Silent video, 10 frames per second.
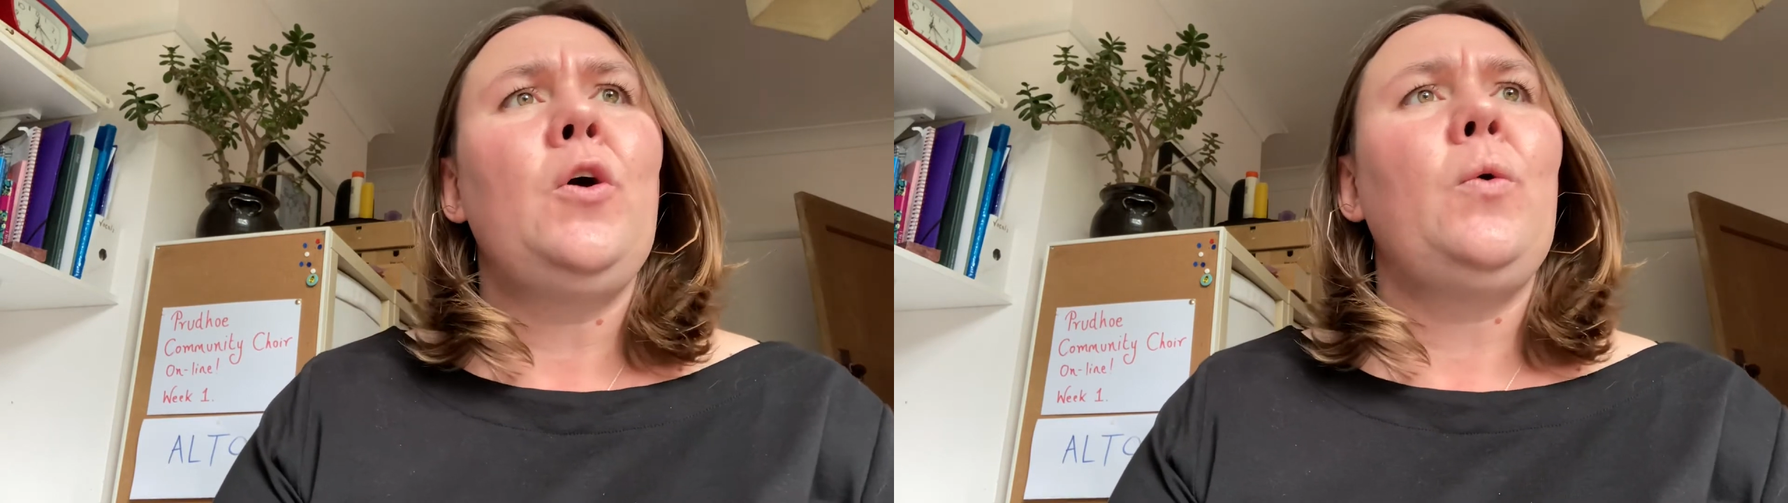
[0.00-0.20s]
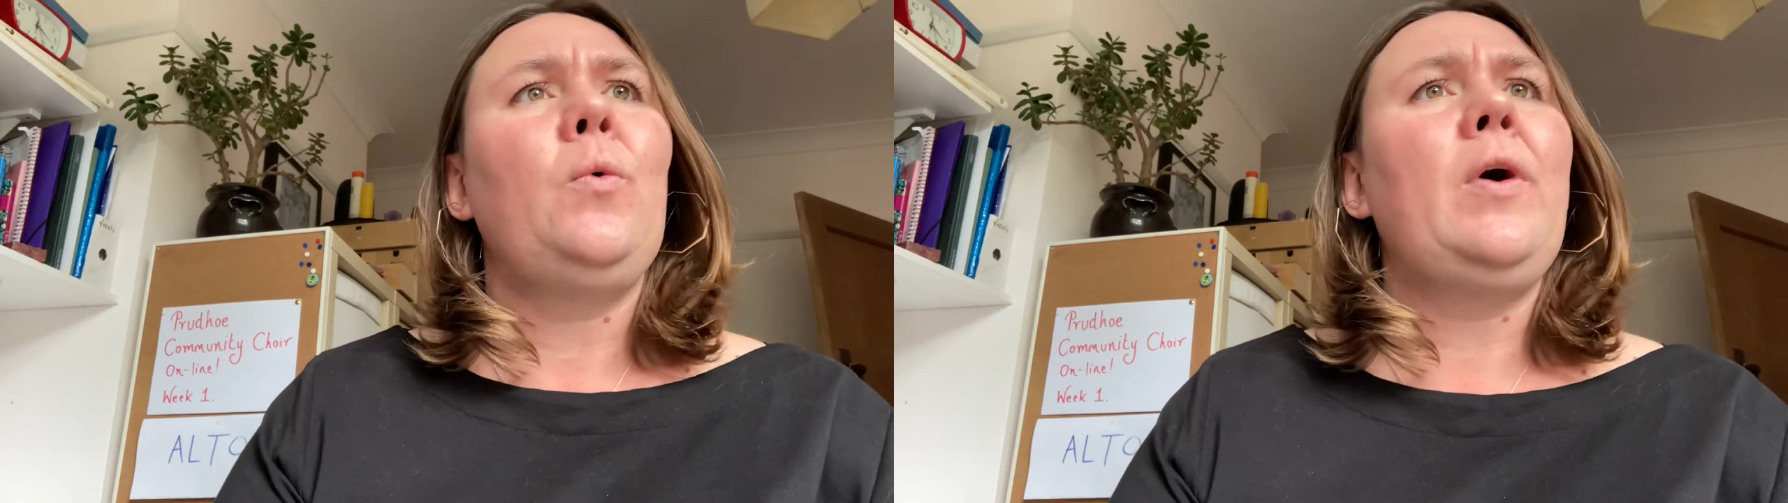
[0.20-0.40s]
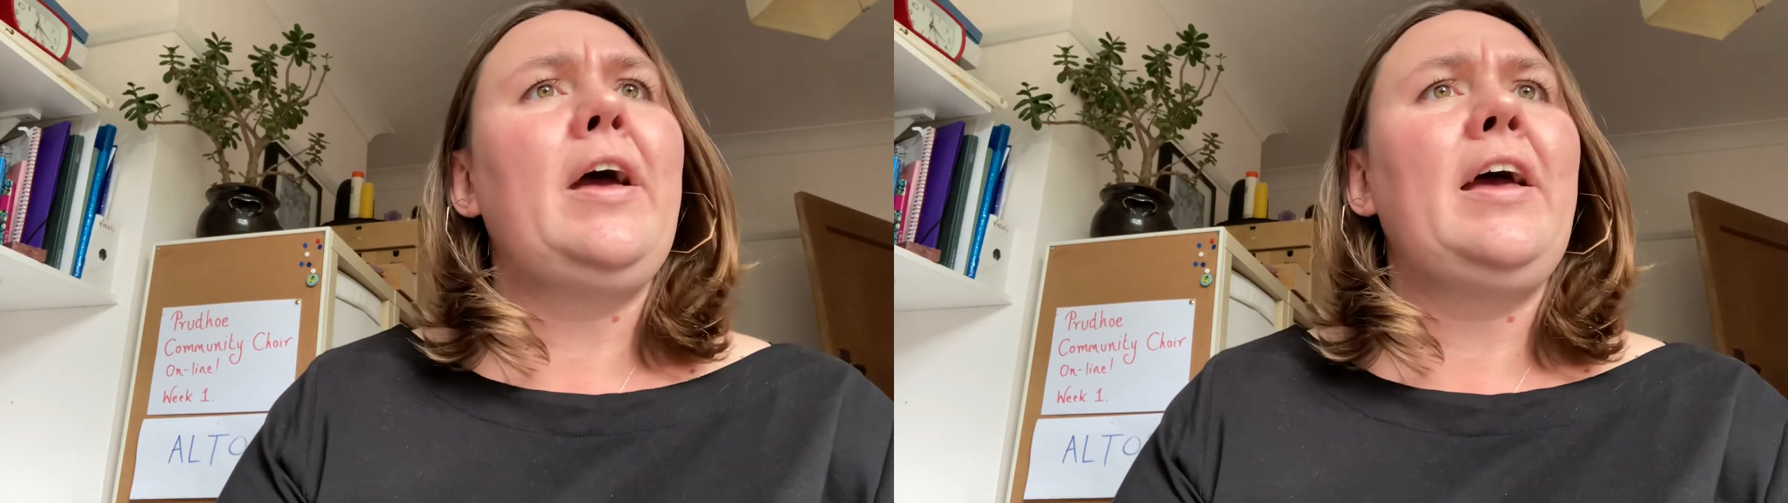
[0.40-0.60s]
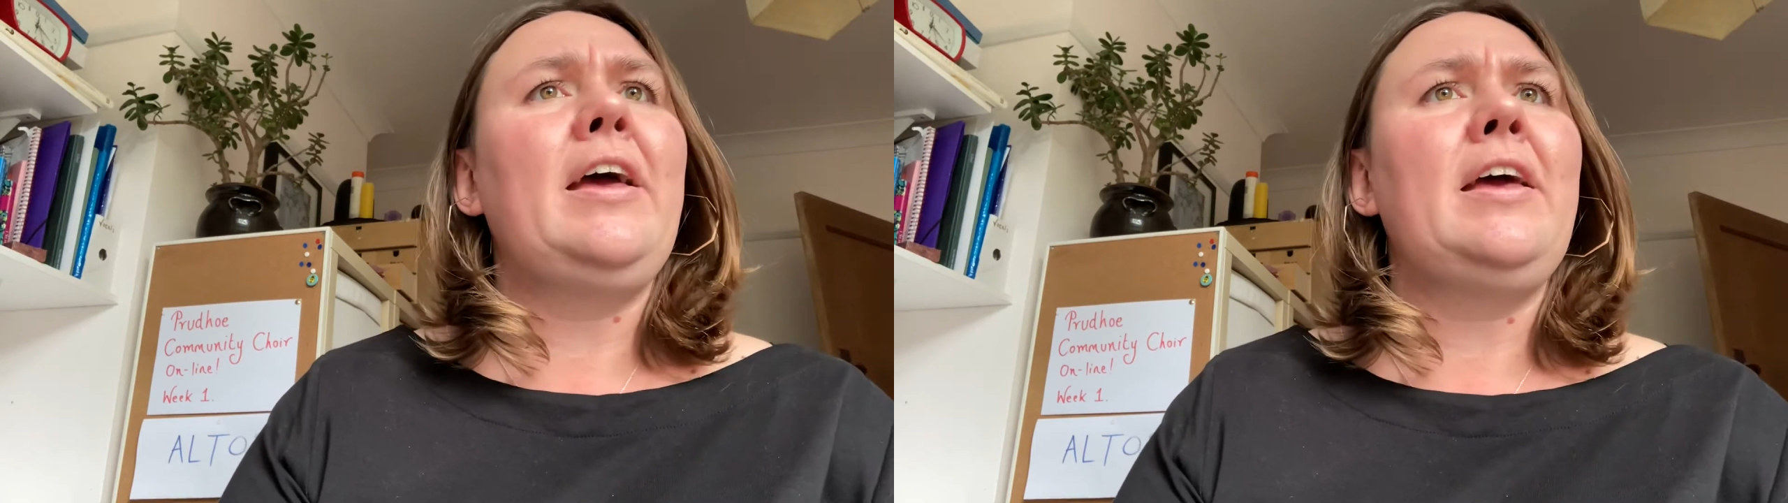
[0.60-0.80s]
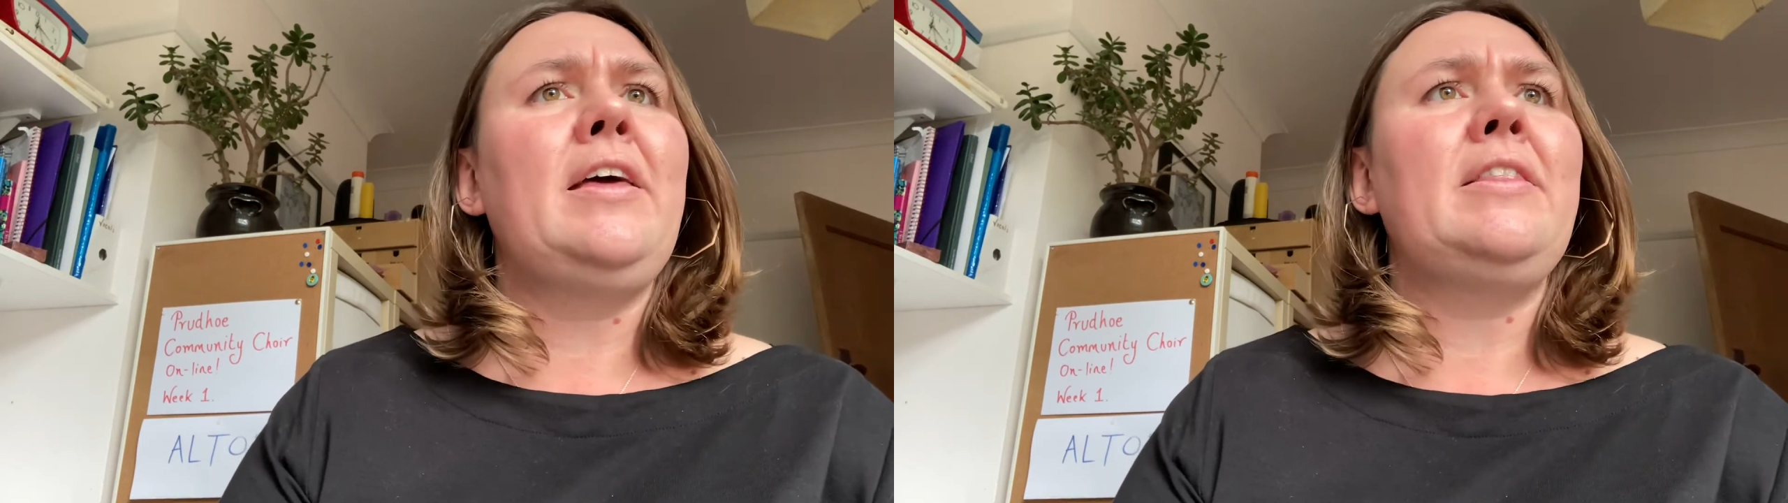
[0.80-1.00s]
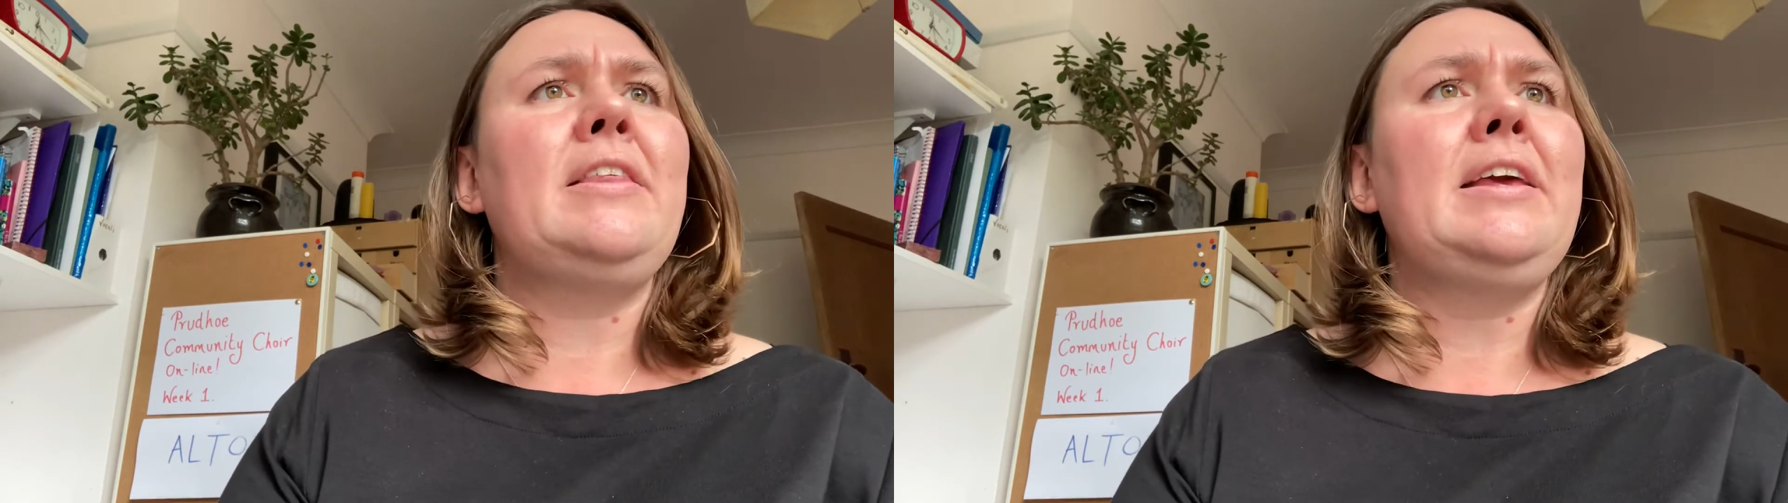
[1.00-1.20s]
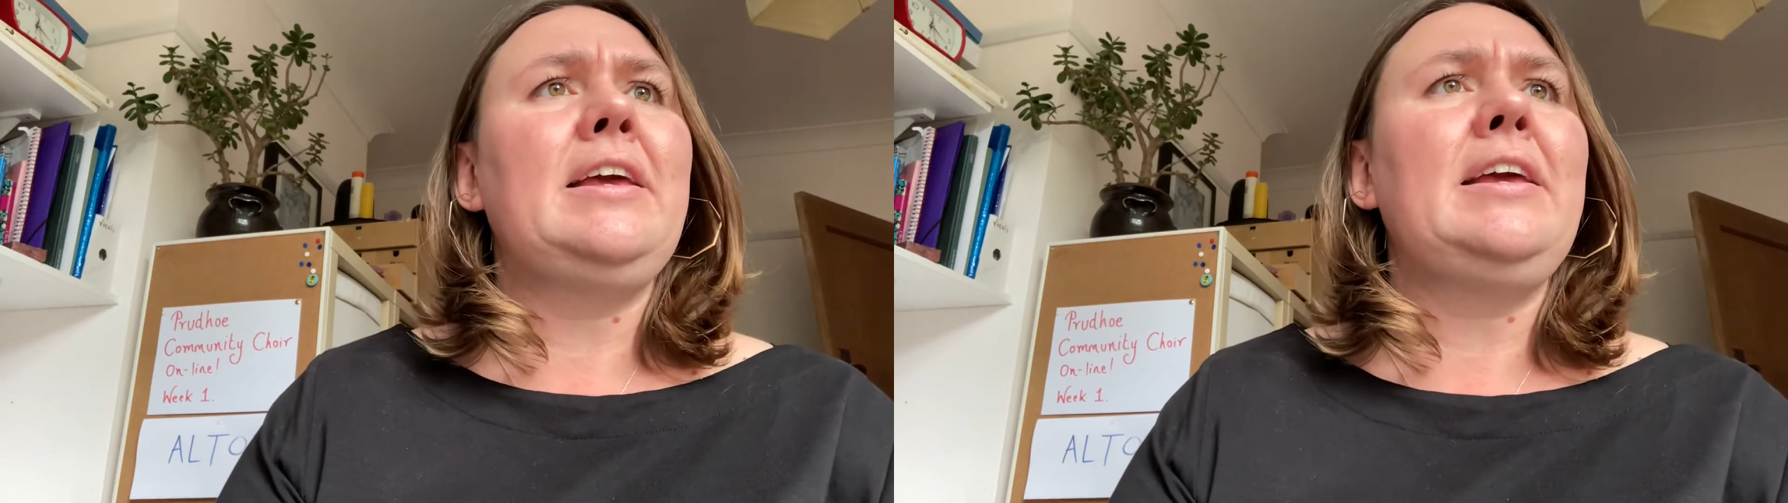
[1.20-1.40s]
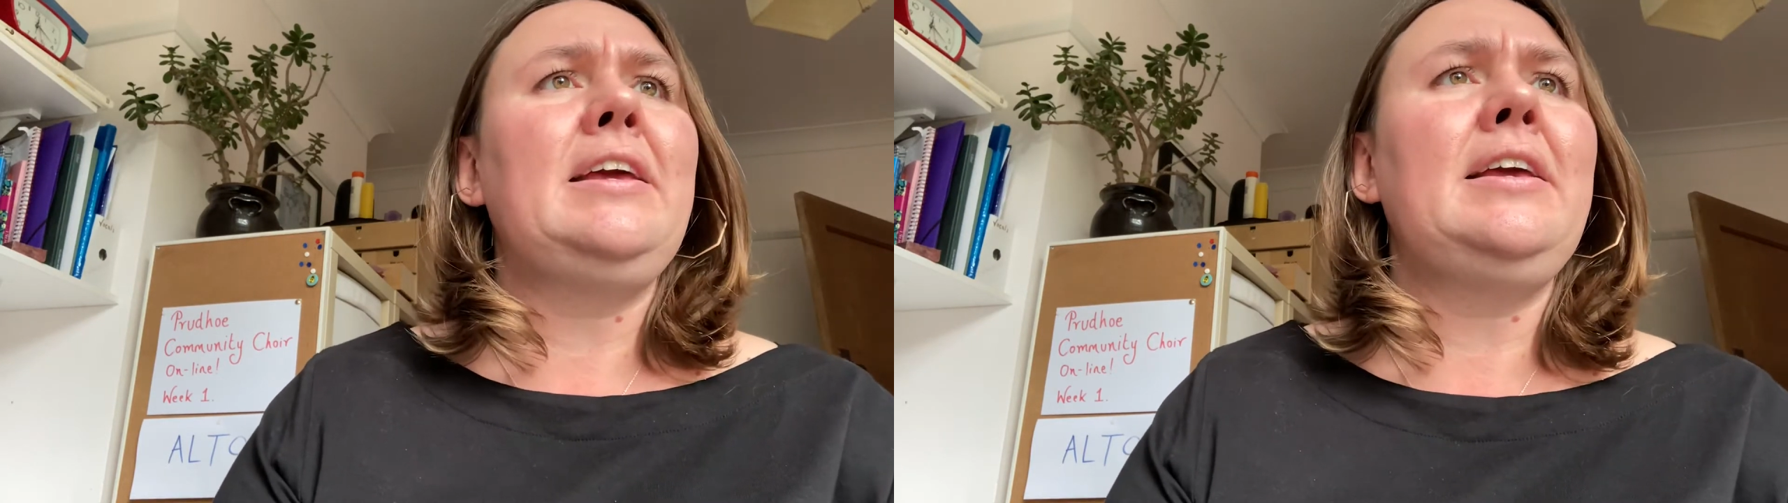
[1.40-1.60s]
where
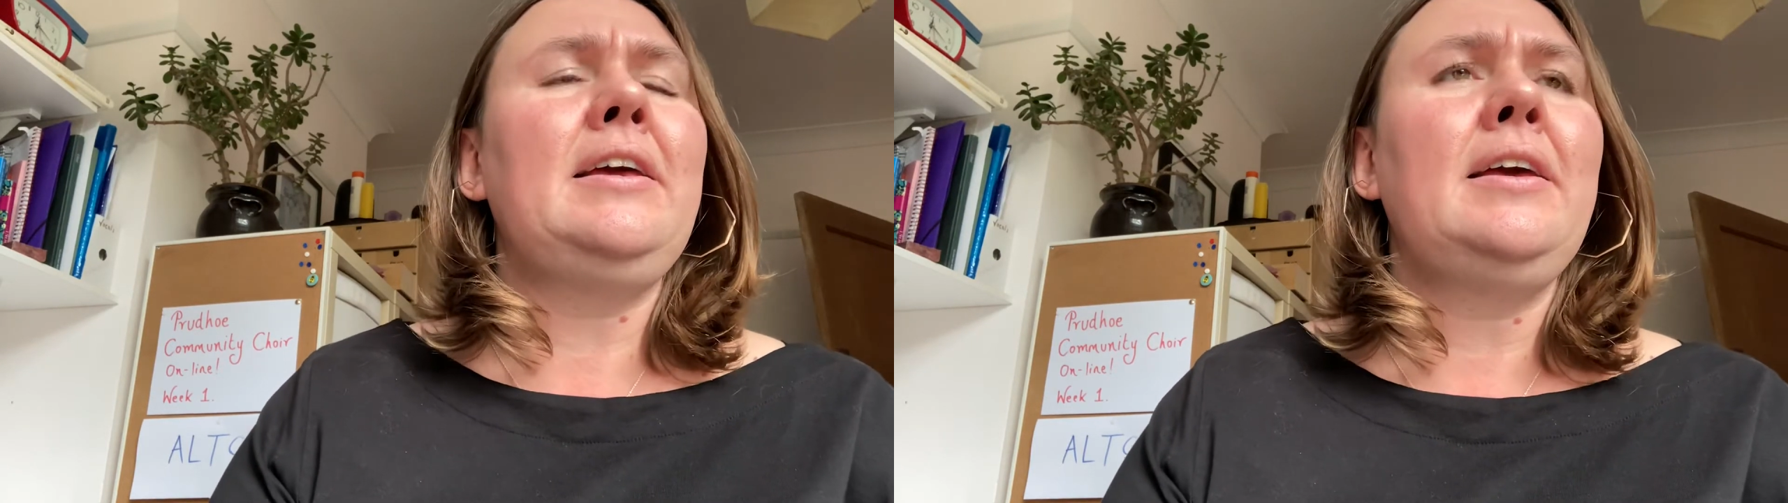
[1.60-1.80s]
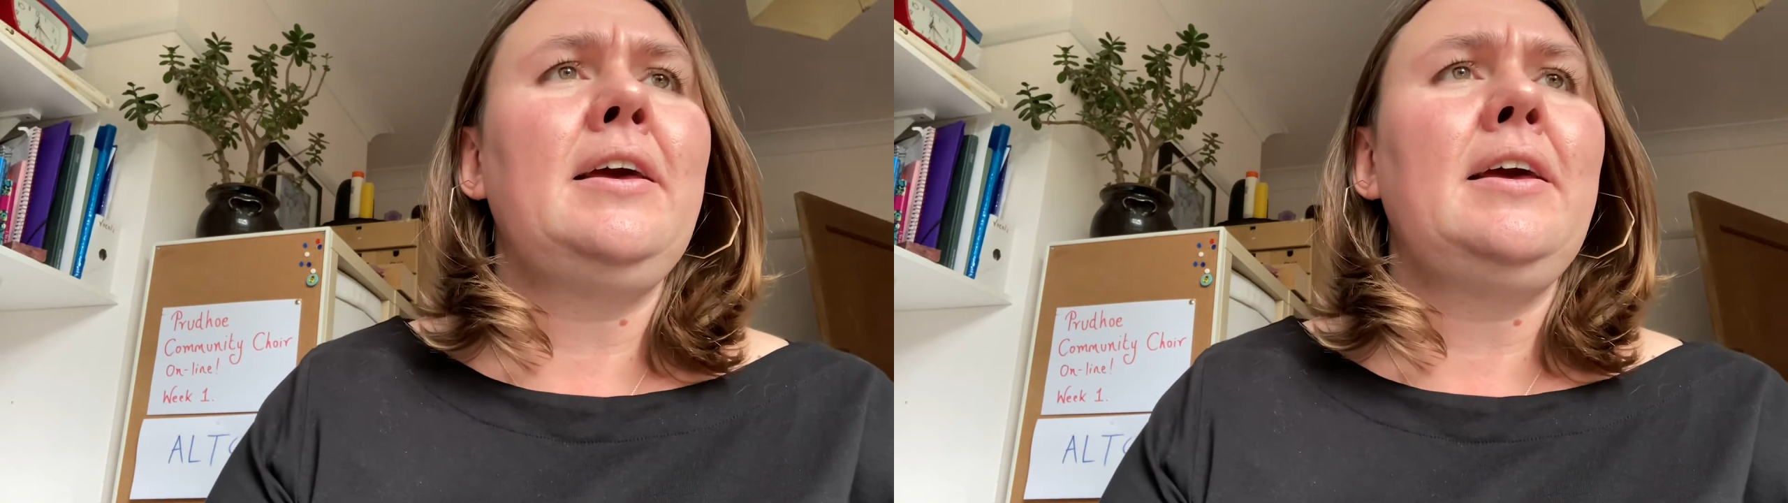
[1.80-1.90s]
the